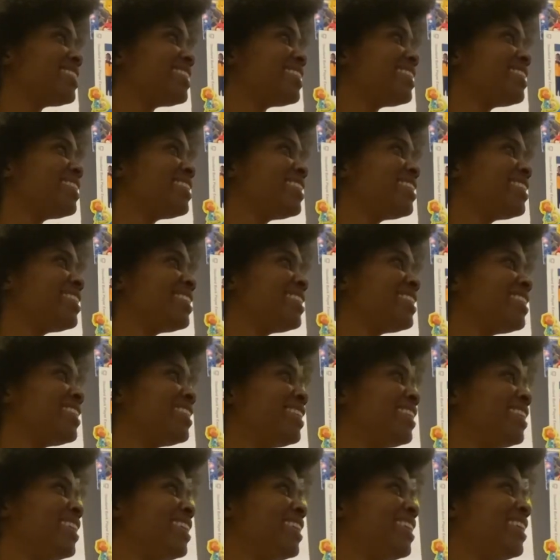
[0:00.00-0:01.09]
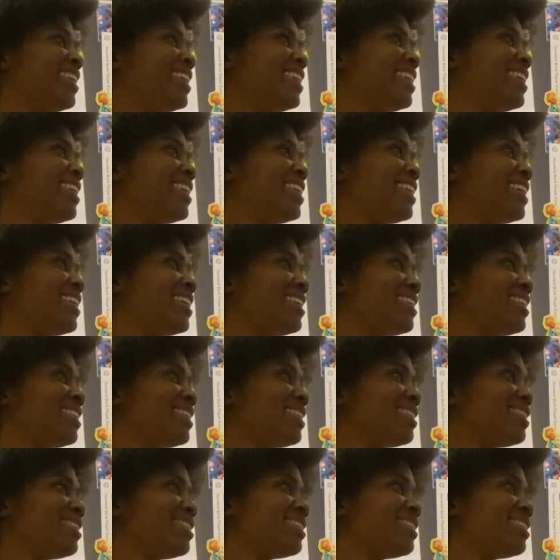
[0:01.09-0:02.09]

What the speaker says: Nothing is said.